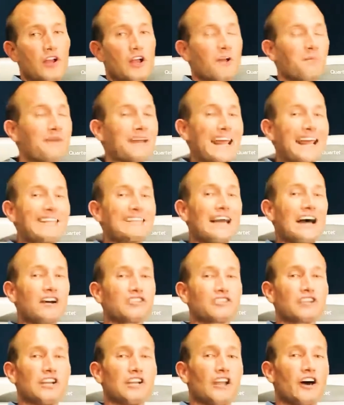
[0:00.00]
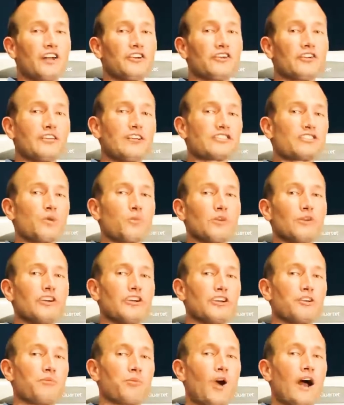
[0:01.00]
But 8,000 and under, that's a really
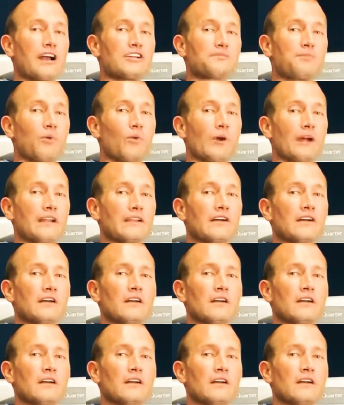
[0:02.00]
good price point.